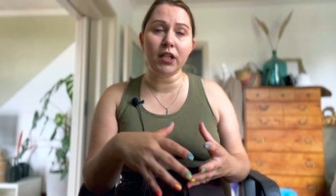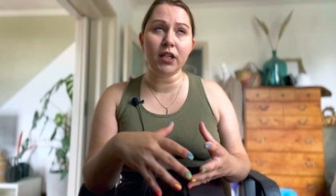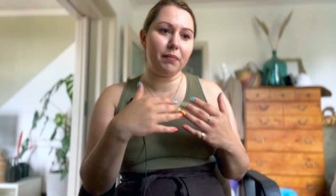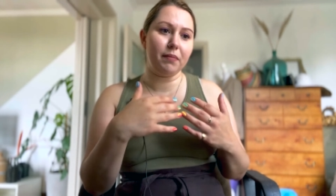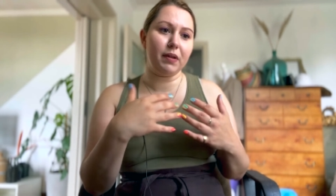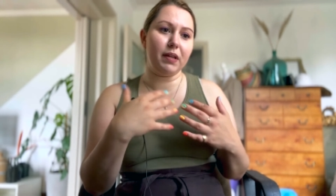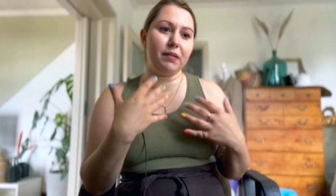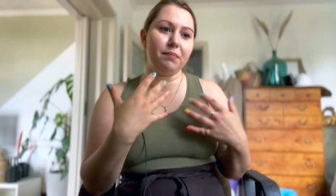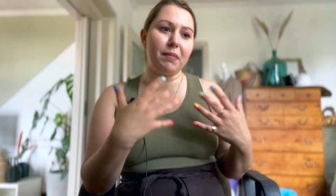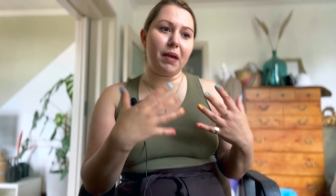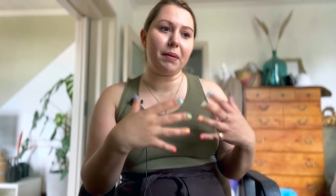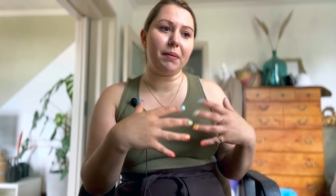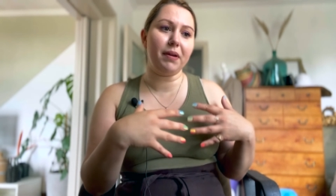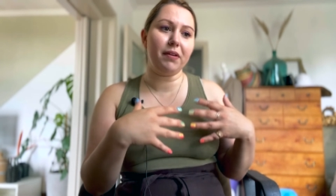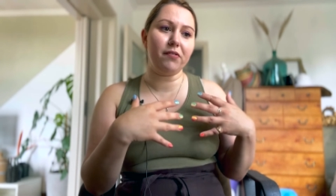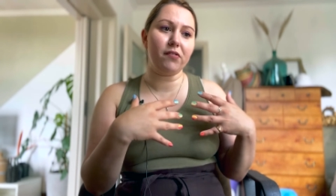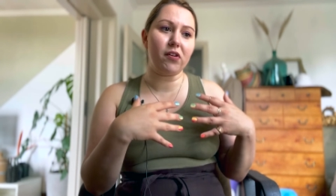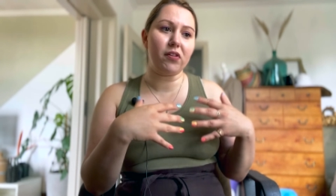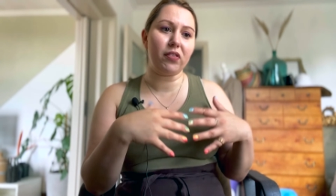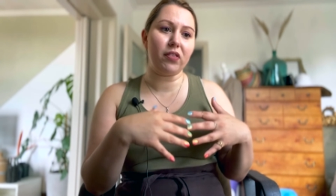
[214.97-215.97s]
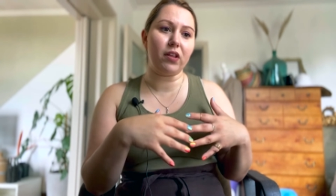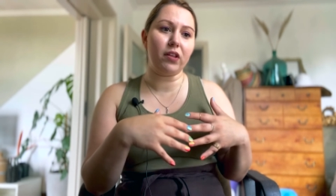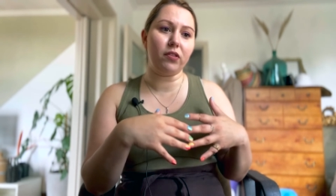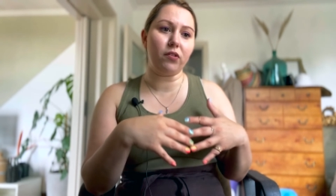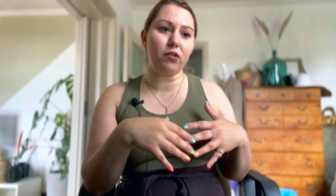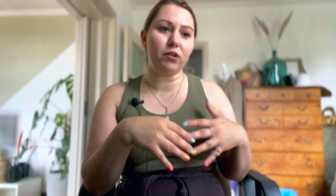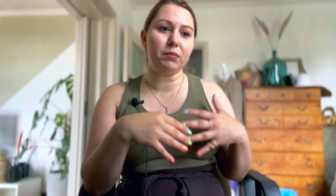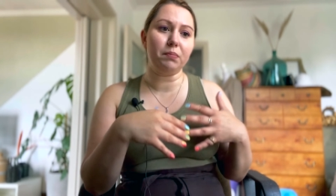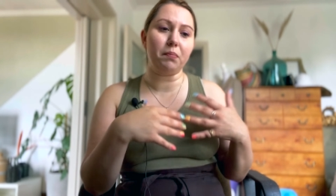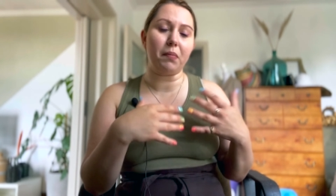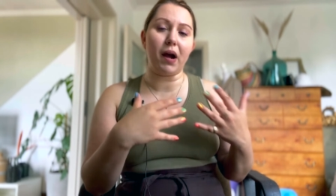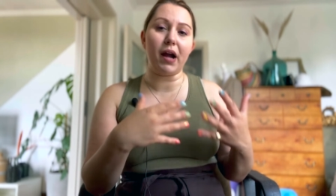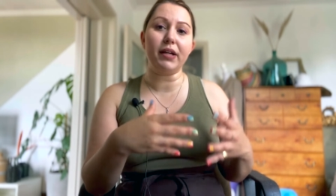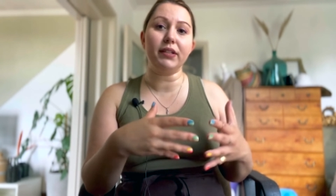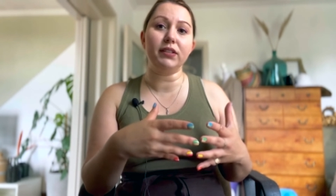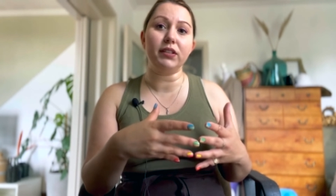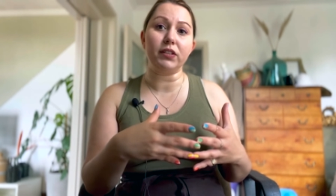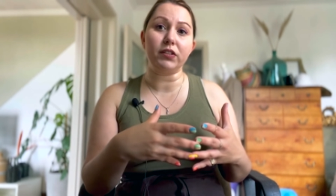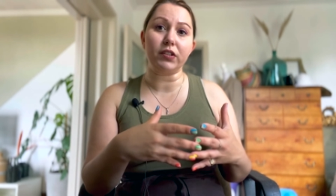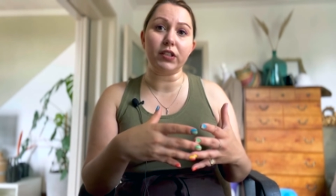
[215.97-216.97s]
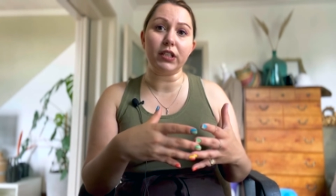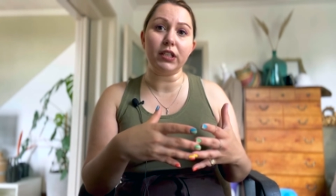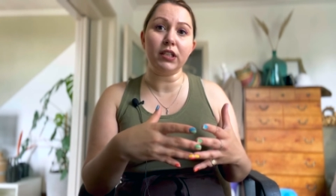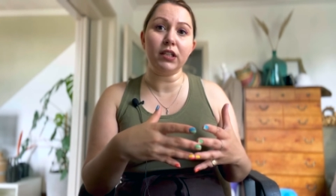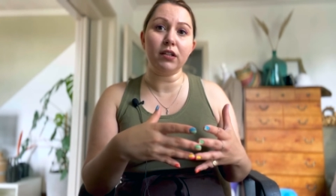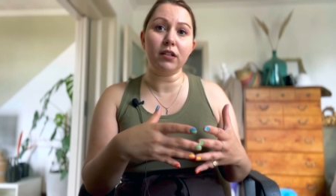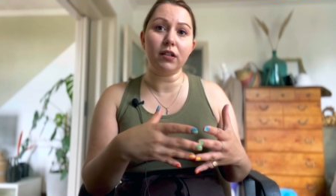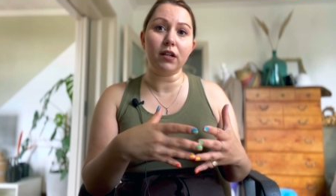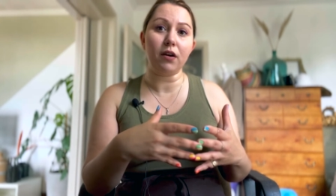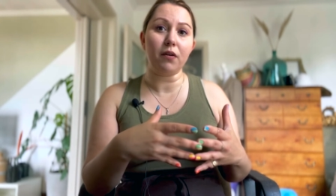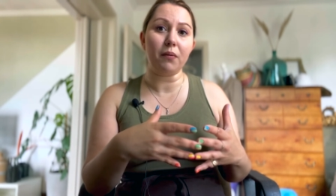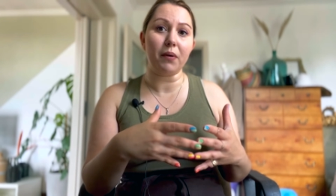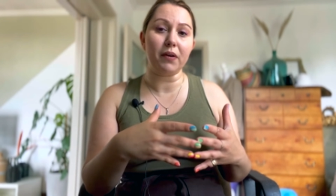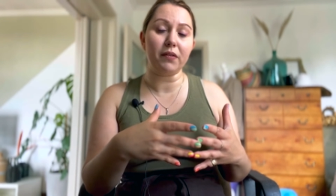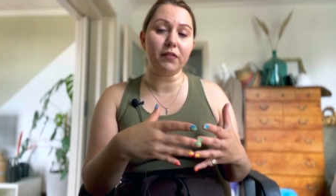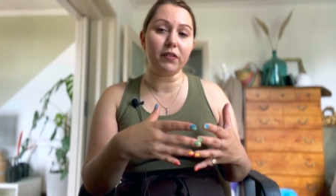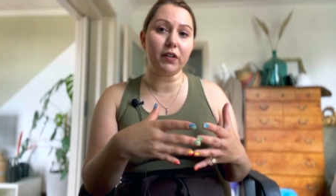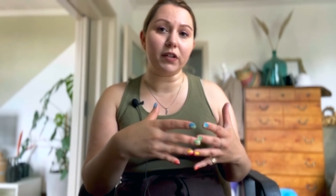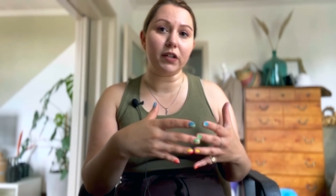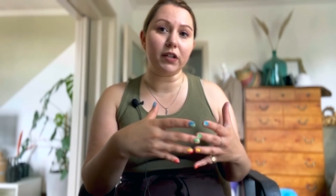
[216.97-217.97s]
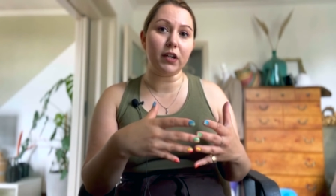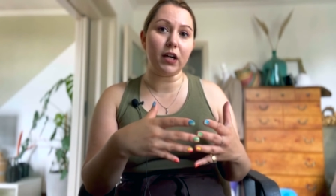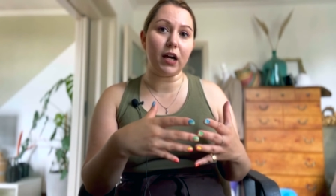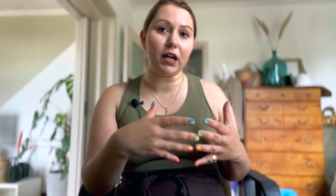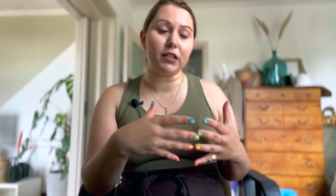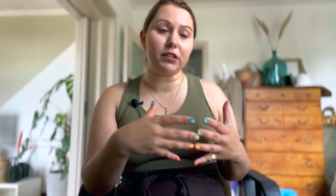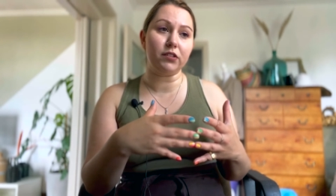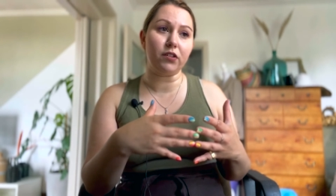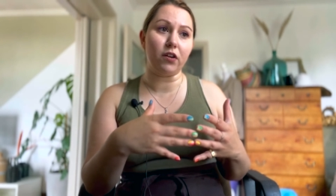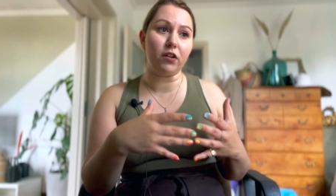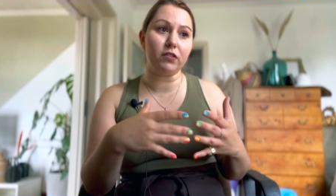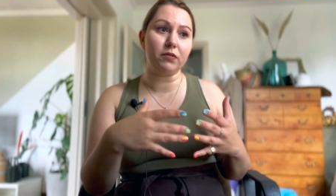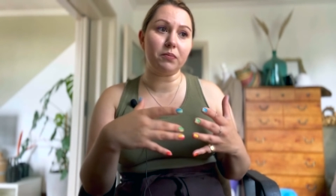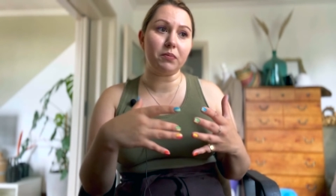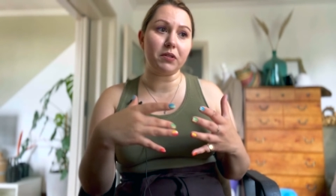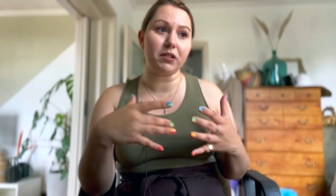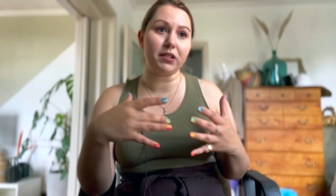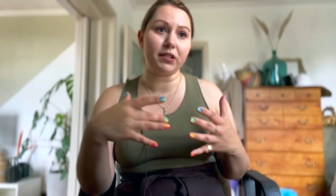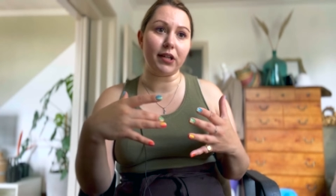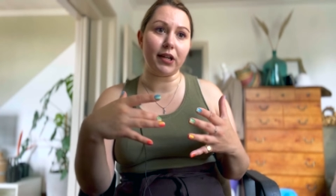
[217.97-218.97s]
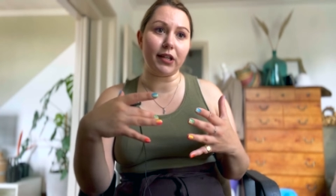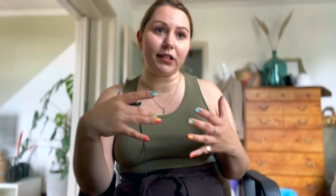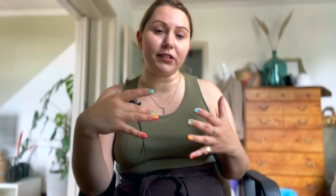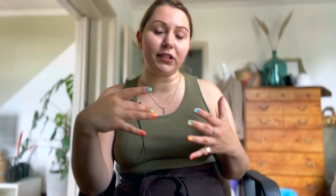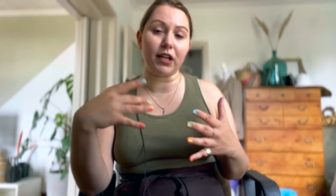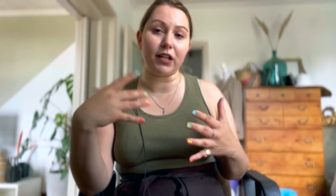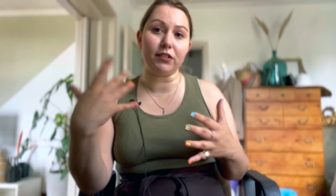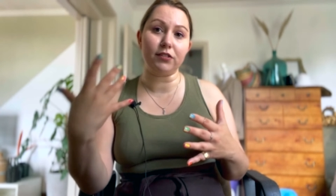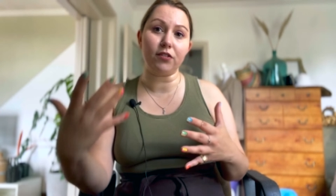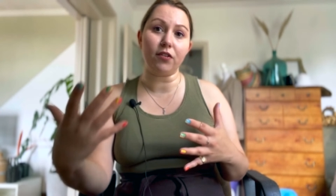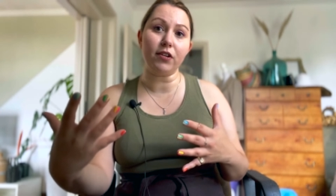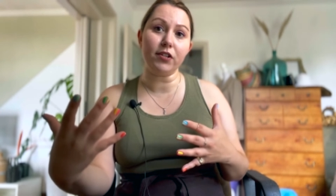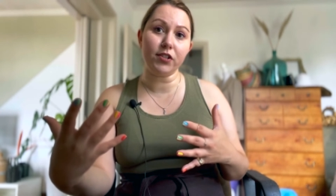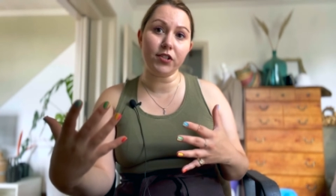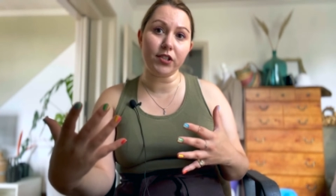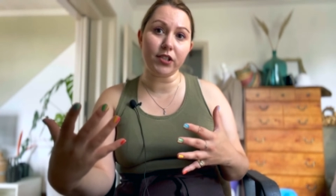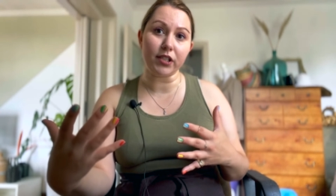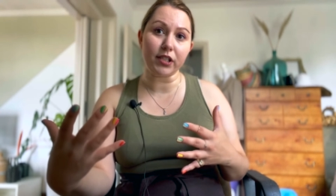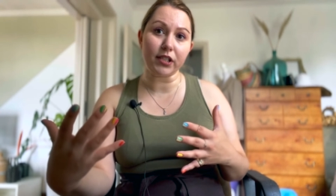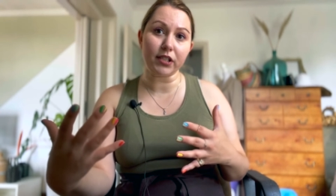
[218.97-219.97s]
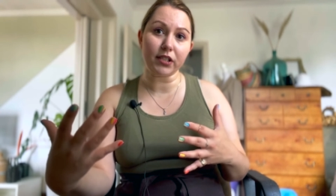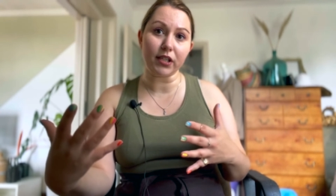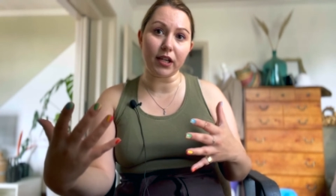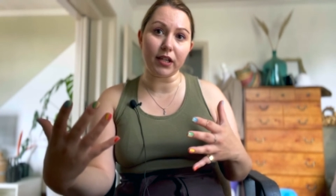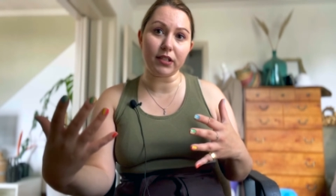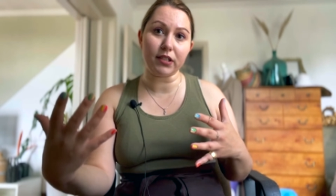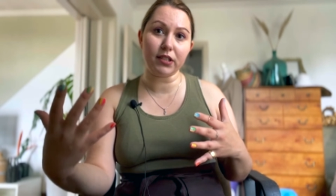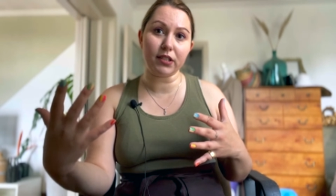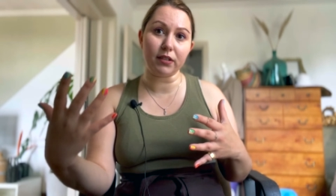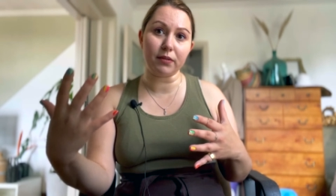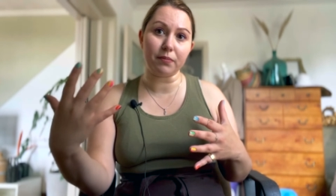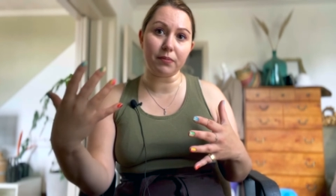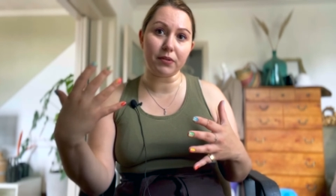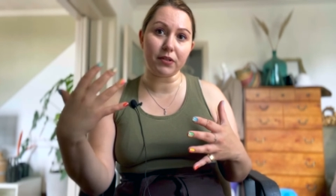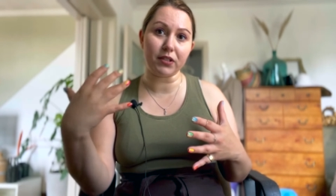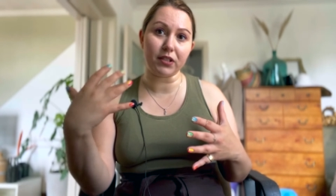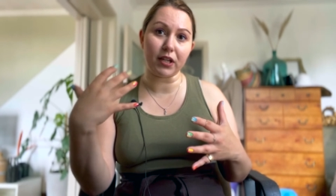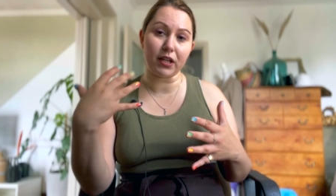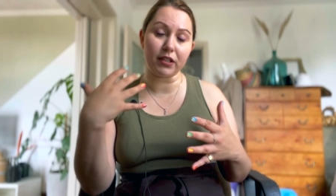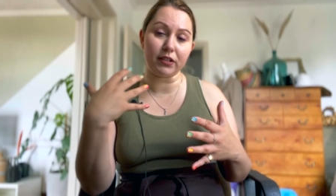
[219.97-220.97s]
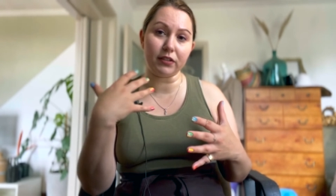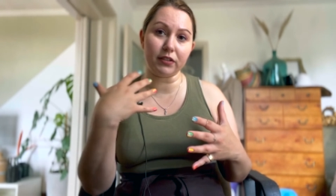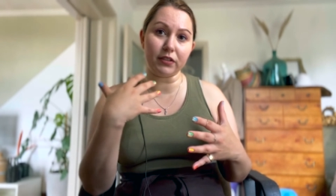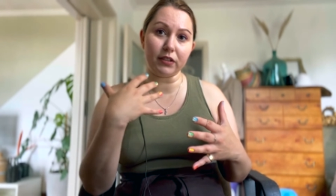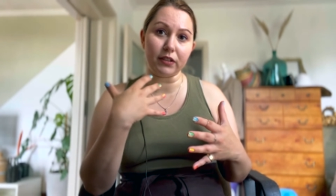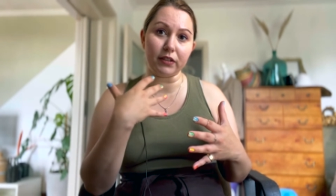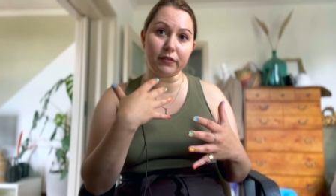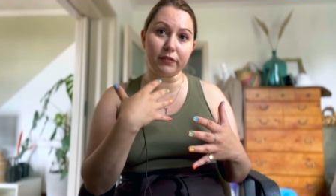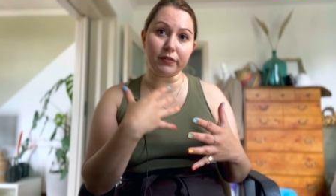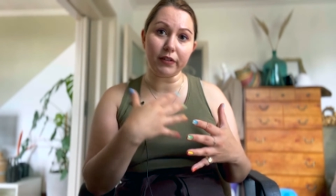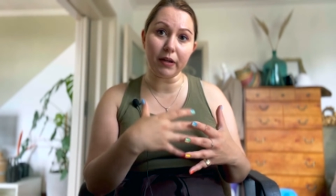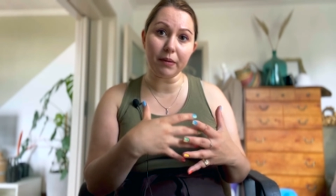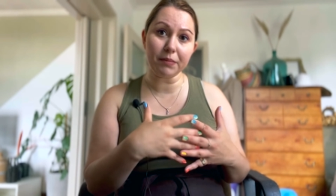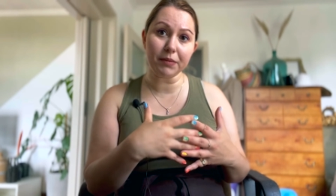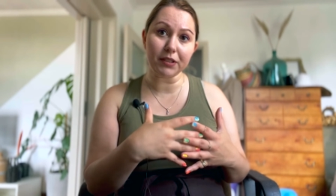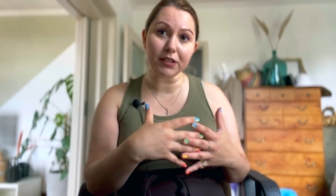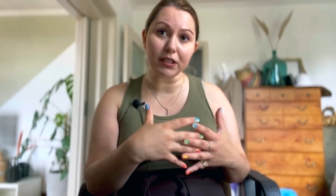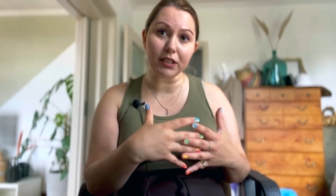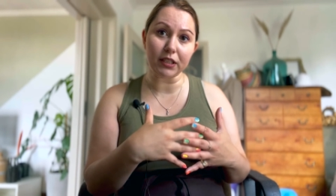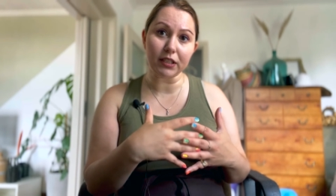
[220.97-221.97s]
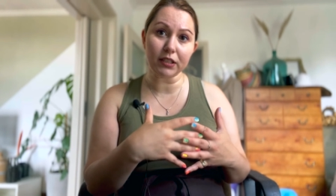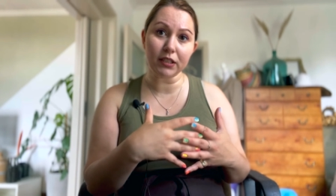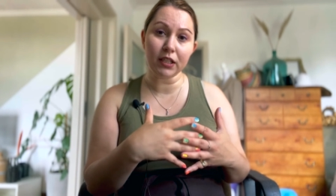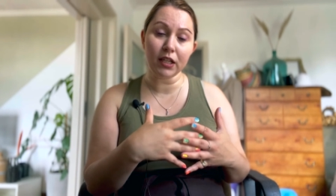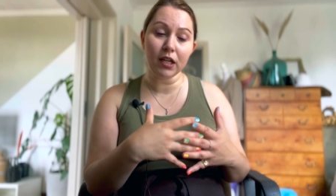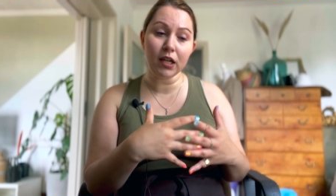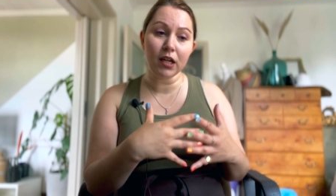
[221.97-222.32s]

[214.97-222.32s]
It may be even non-binary, however, I don't present androgynous, I still present feminine,